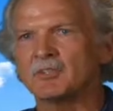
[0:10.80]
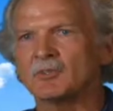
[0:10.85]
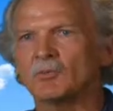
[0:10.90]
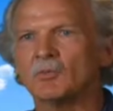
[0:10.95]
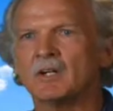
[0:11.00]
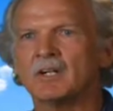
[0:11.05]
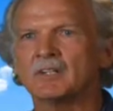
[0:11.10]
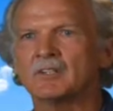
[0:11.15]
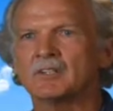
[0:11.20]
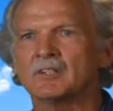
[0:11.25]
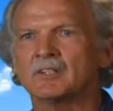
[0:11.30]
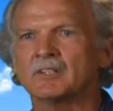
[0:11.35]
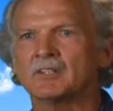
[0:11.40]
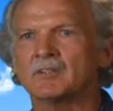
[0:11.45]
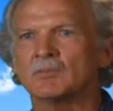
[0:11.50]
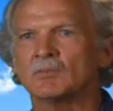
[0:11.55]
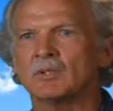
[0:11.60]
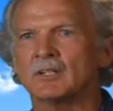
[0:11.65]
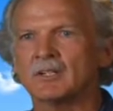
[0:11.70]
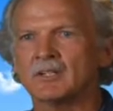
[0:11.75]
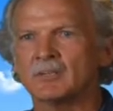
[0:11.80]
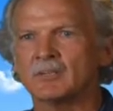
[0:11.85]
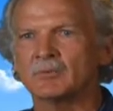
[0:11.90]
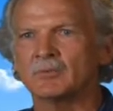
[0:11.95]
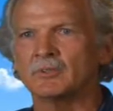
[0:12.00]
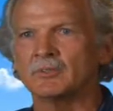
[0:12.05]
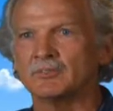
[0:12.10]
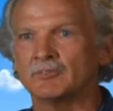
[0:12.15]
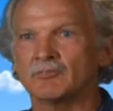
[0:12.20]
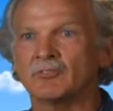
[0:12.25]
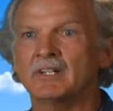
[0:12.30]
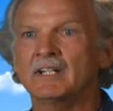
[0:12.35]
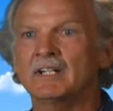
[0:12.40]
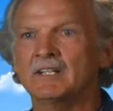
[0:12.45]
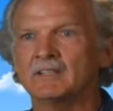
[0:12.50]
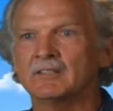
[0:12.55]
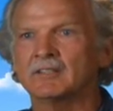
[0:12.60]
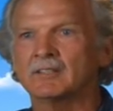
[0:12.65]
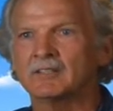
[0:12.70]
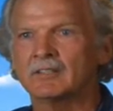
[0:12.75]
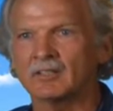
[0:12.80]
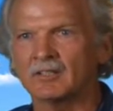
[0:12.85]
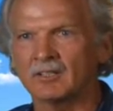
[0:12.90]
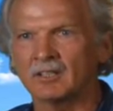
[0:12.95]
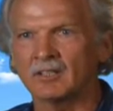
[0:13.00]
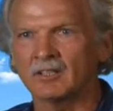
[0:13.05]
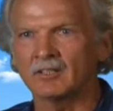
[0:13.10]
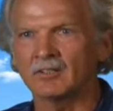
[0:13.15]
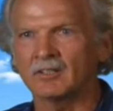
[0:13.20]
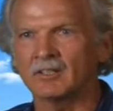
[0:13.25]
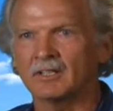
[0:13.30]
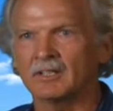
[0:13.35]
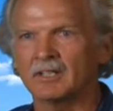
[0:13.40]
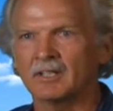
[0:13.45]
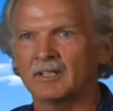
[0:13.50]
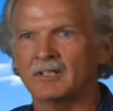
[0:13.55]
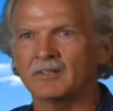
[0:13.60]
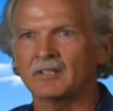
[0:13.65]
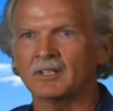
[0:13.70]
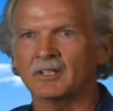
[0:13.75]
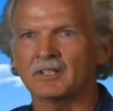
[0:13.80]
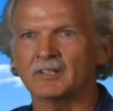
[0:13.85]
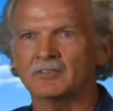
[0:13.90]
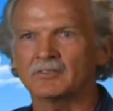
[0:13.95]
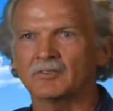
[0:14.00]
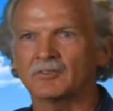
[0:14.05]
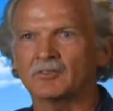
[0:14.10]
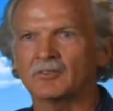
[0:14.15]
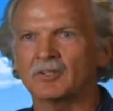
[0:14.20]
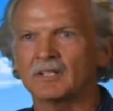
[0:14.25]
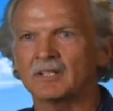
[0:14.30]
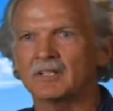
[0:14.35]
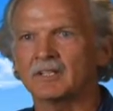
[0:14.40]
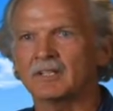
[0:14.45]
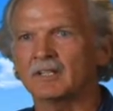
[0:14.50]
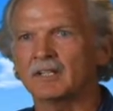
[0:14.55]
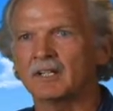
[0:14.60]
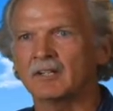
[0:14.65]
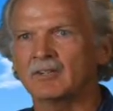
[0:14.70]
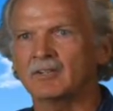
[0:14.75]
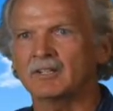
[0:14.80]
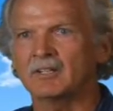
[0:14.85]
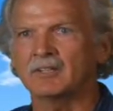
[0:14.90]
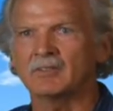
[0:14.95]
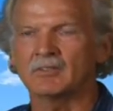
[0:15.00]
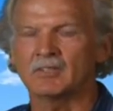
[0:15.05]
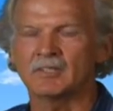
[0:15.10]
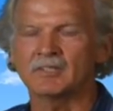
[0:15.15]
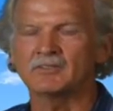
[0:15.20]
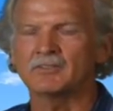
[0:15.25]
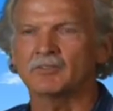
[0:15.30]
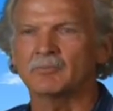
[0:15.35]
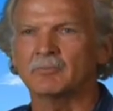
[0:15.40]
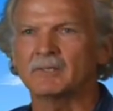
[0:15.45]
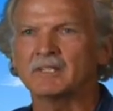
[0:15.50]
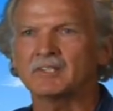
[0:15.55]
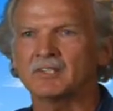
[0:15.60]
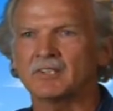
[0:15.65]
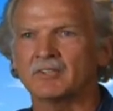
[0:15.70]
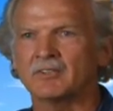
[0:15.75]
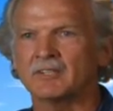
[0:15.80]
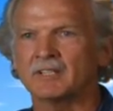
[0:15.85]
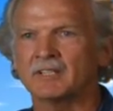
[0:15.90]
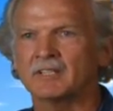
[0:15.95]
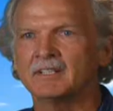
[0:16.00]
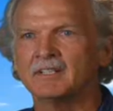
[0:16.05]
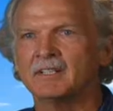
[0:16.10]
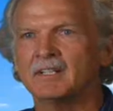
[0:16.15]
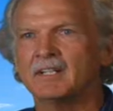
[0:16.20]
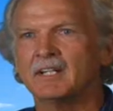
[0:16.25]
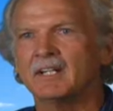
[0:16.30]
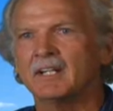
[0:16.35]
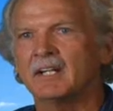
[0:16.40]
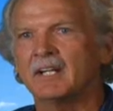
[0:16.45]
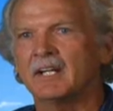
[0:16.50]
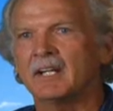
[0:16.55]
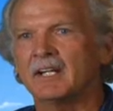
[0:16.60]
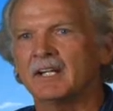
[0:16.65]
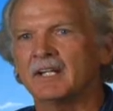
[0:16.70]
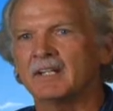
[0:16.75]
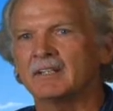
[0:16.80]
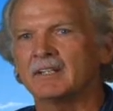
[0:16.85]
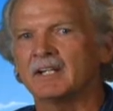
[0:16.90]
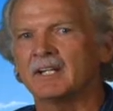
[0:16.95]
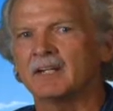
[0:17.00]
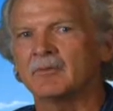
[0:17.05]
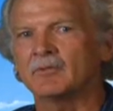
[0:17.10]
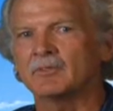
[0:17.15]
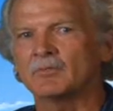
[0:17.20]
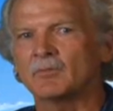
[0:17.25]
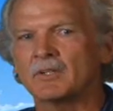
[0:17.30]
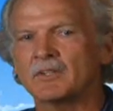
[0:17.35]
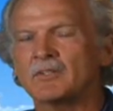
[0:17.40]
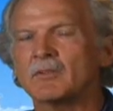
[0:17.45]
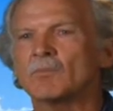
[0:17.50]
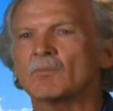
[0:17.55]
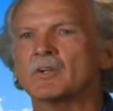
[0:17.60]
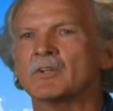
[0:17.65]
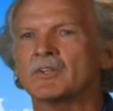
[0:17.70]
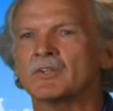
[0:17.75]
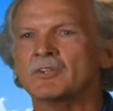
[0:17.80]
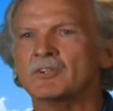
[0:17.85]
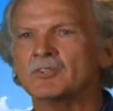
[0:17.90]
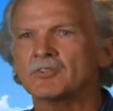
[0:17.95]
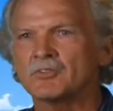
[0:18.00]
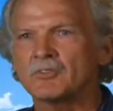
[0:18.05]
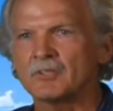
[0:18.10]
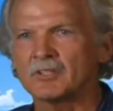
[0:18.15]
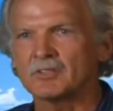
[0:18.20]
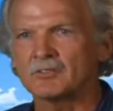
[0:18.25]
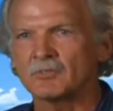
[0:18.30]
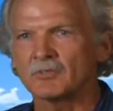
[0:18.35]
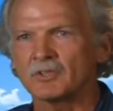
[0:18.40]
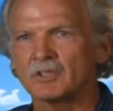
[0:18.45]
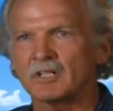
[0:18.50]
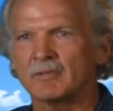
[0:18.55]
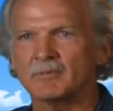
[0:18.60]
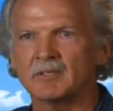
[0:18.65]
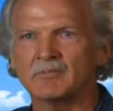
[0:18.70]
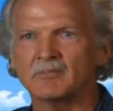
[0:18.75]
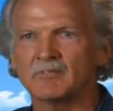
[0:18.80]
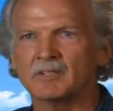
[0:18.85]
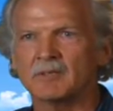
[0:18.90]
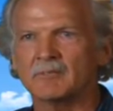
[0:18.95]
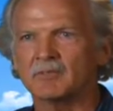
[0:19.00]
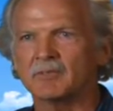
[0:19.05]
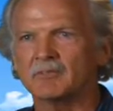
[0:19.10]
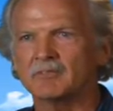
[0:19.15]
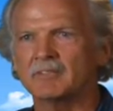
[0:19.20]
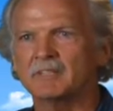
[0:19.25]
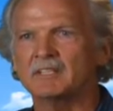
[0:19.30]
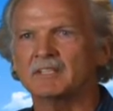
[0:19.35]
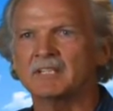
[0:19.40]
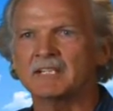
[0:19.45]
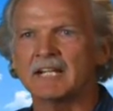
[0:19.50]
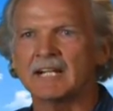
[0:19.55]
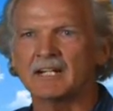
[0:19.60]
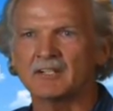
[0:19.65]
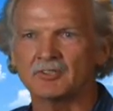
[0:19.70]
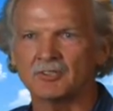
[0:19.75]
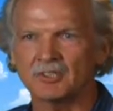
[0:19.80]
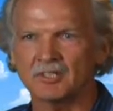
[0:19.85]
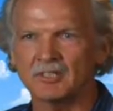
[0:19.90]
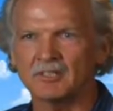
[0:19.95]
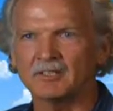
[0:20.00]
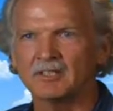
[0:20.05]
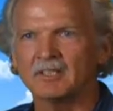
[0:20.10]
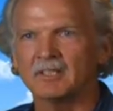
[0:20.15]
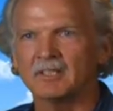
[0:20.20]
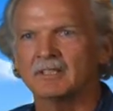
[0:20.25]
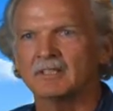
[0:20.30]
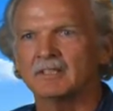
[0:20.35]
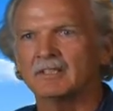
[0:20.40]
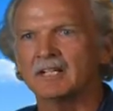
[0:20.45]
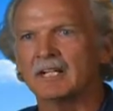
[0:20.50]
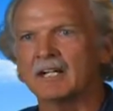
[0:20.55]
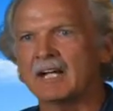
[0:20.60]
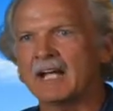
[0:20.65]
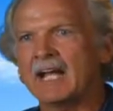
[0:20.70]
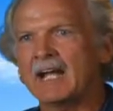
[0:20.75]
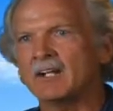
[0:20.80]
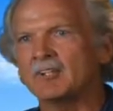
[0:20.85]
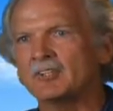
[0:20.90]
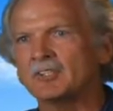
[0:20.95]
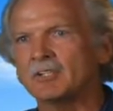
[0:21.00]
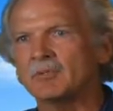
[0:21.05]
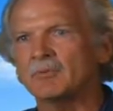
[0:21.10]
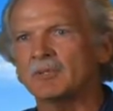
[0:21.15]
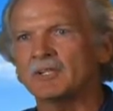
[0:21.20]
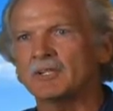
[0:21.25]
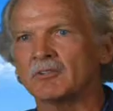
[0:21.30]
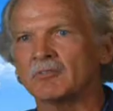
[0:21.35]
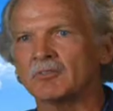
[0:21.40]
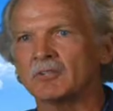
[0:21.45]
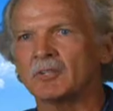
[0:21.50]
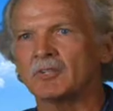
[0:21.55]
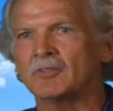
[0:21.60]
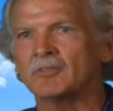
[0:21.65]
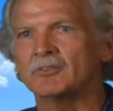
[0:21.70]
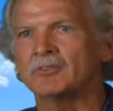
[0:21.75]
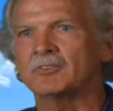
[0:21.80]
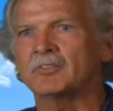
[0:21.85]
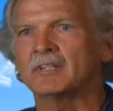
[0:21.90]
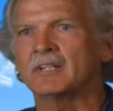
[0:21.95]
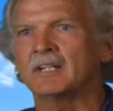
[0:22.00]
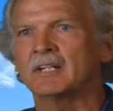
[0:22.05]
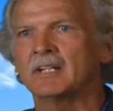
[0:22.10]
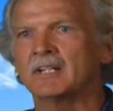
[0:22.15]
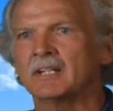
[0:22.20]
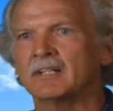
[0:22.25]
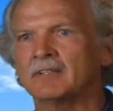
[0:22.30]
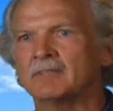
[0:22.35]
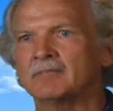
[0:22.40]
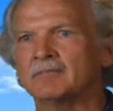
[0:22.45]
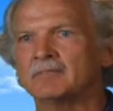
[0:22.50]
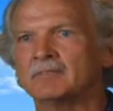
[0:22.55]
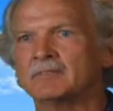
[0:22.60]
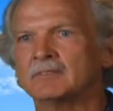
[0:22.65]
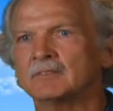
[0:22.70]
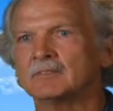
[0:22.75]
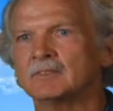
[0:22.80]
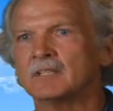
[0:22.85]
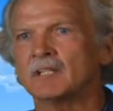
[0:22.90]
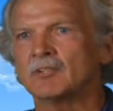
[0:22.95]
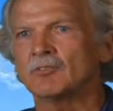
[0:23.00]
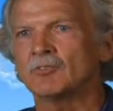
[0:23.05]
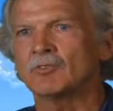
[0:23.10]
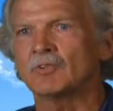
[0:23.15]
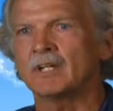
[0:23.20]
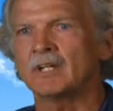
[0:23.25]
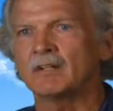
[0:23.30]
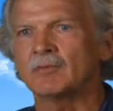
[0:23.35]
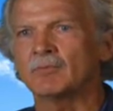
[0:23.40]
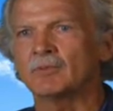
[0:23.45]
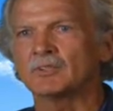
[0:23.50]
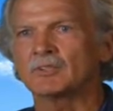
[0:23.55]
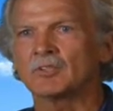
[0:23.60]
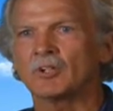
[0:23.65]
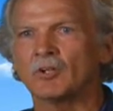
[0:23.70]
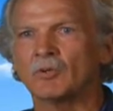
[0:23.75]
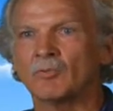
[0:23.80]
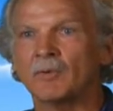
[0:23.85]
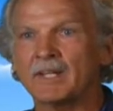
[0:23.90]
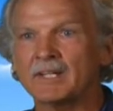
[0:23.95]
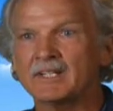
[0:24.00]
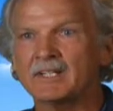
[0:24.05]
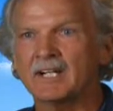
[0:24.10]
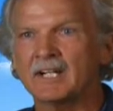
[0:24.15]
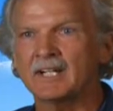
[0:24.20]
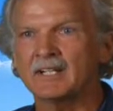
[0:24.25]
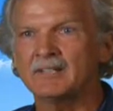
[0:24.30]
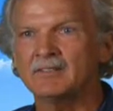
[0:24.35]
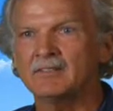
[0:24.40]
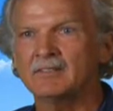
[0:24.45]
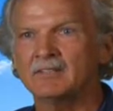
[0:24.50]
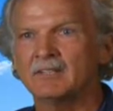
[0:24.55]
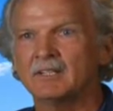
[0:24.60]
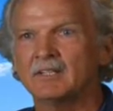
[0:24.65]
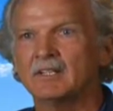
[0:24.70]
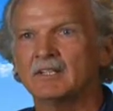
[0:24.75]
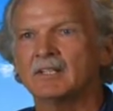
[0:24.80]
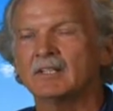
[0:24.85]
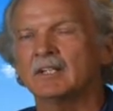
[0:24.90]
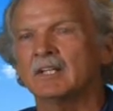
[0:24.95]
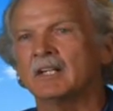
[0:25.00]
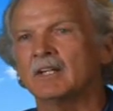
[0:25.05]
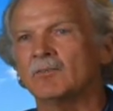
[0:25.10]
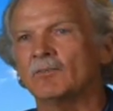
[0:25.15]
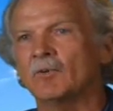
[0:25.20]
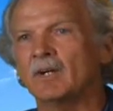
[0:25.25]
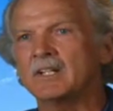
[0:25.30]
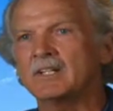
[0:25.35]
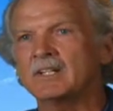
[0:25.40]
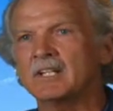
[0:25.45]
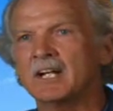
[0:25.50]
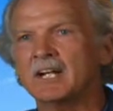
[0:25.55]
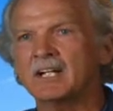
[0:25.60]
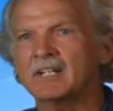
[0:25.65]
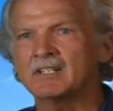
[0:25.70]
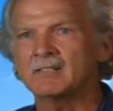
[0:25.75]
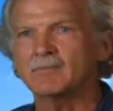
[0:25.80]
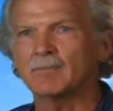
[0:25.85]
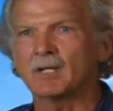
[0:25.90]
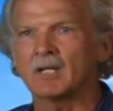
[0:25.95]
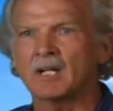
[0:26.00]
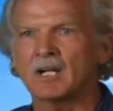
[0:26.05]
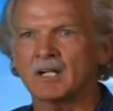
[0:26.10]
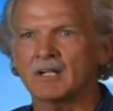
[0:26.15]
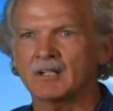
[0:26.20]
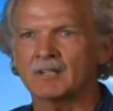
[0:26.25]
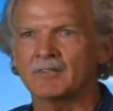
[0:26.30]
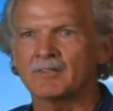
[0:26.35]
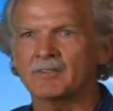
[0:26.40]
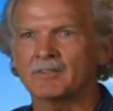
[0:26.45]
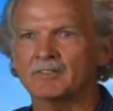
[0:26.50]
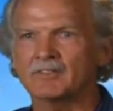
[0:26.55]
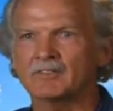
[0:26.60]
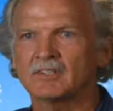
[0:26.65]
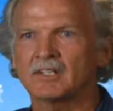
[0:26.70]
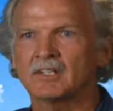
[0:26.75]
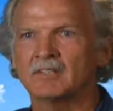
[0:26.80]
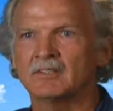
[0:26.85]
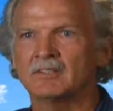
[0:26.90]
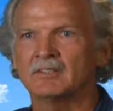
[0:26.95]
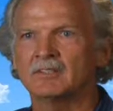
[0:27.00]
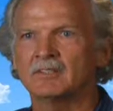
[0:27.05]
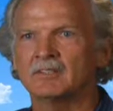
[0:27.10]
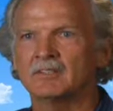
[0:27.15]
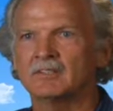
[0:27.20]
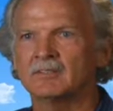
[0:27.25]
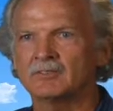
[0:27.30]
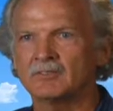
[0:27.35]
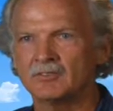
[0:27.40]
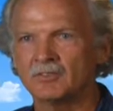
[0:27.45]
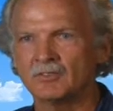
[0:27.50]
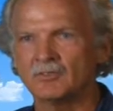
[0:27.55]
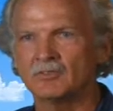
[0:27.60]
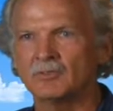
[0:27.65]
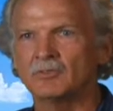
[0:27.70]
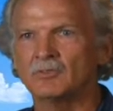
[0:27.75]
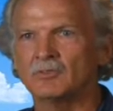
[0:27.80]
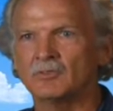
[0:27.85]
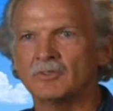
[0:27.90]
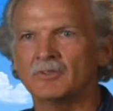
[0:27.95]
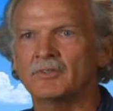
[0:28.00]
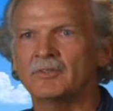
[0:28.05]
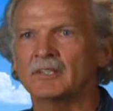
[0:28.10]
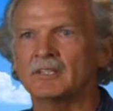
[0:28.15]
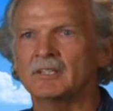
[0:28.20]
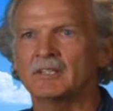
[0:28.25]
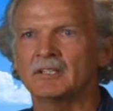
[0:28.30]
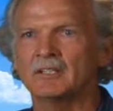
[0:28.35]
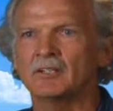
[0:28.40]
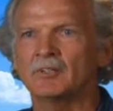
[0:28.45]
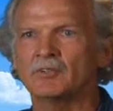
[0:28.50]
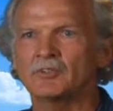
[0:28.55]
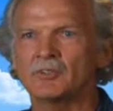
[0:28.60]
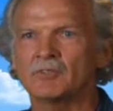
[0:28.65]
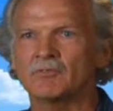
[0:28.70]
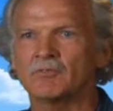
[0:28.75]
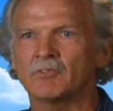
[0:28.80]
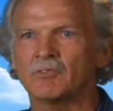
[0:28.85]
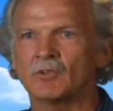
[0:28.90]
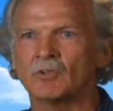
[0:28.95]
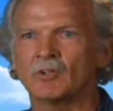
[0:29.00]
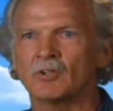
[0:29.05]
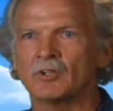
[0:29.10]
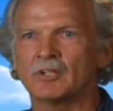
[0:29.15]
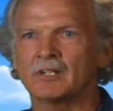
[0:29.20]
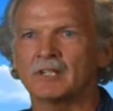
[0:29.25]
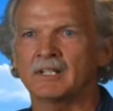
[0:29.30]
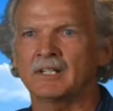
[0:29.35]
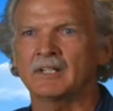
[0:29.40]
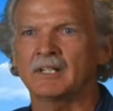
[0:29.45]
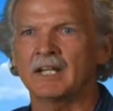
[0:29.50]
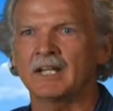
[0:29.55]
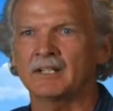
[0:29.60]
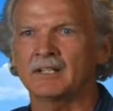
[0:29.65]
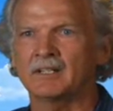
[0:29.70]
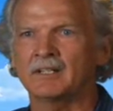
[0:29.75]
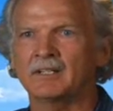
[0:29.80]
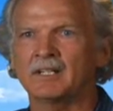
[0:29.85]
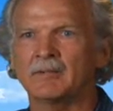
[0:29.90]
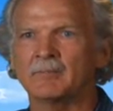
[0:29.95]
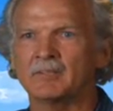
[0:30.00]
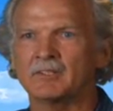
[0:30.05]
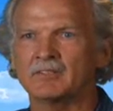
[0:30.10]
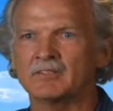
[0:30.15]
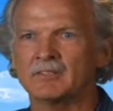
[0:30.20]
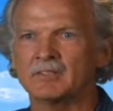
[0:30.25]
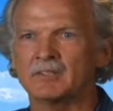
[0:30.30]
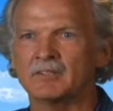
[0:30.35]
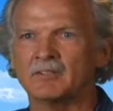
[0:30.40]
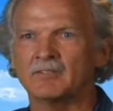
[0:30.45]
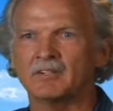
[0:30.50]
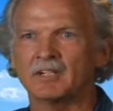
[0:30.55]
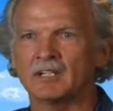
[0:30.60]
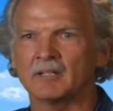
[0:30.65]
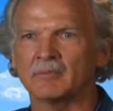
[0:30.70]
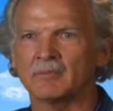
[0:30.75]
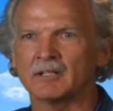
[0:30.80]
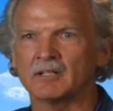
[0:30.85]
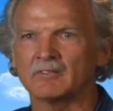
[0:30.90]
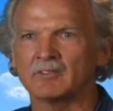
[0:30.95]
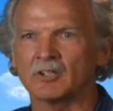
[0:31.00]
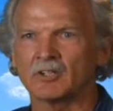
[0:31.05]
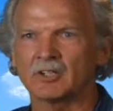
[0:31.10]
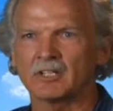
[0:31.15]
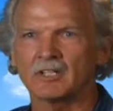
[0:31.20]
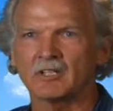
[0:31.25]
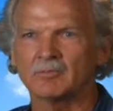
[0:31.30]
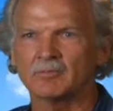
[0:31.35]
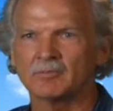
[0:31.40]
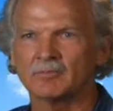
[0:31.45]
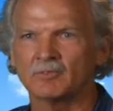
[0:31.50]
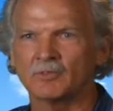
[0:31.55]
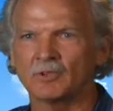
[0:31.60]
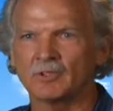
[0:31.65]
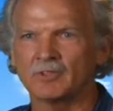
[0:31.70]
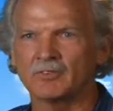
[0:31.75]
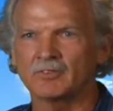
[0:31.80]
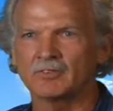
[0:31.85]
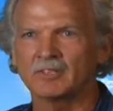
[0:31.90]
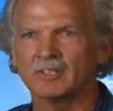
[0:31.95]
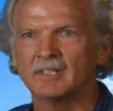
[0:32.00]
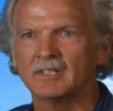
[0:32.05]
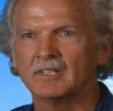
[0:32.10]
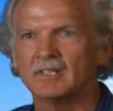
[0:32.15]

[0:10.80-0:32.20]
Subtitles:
in the water that the water was green along the Aliso Creek area, Aliso Beach area, and I was wondering where the nutrients were coming from to feed the algae. Now, algae, when it grows, can create what's called red tides, and red tides block the sun to the ocean floor, and that inhibits the development of our kelp forests.